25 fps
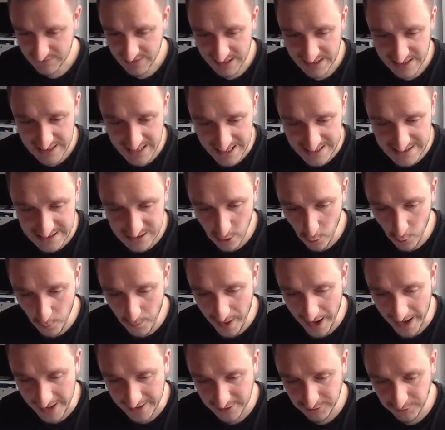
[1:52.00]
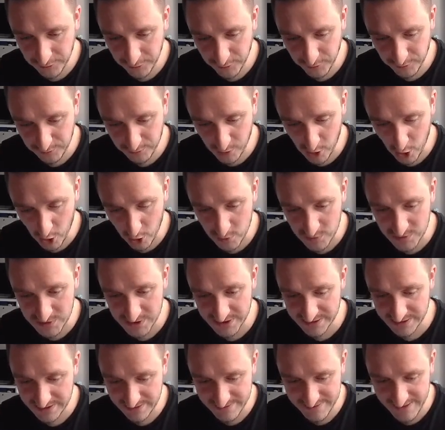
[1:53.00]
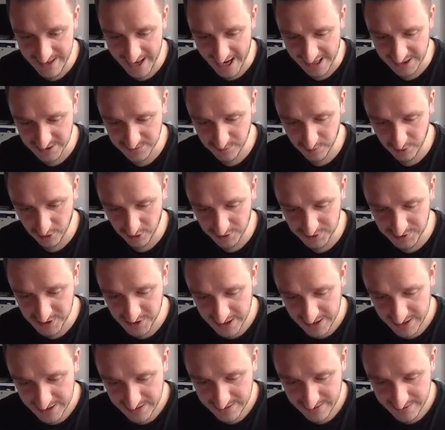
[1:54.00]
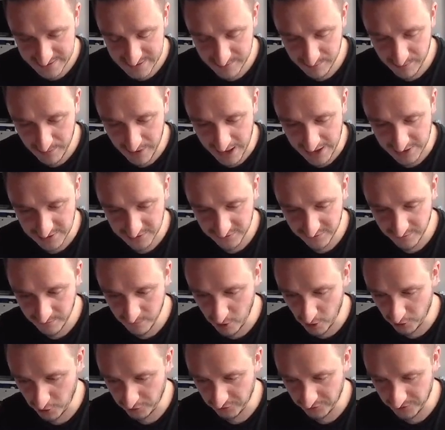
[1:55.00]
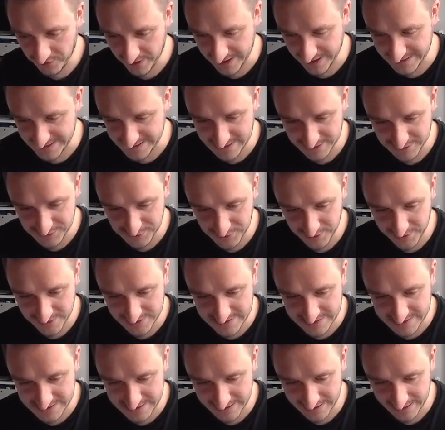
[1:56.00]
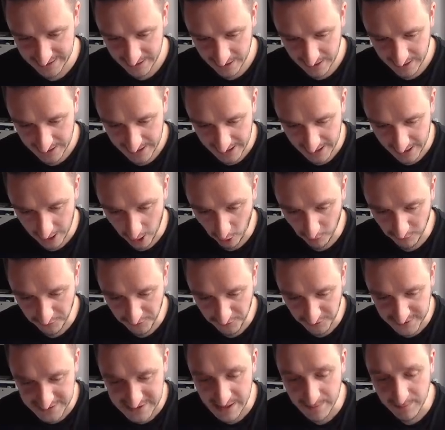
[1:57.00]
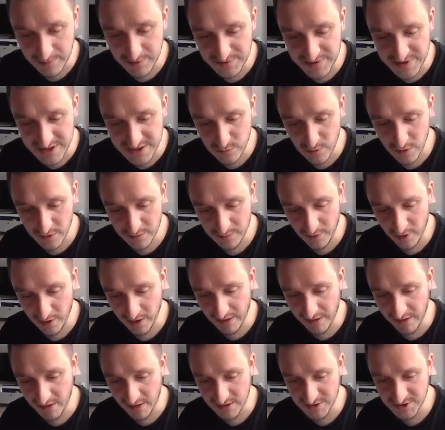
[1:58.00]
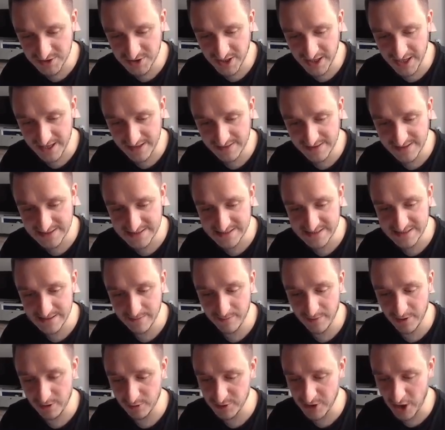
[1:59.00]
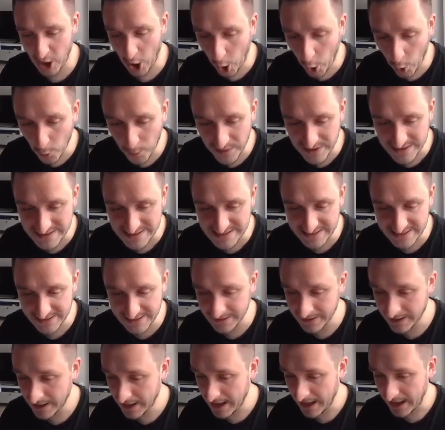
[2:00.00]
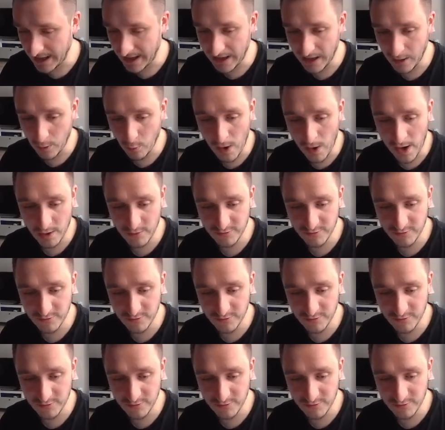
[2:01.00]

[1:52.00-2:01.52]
Let's go back to browsing the dashboards. There's a bunch of more things that you can see. For example, this one by R10. This is about the OpenSea, one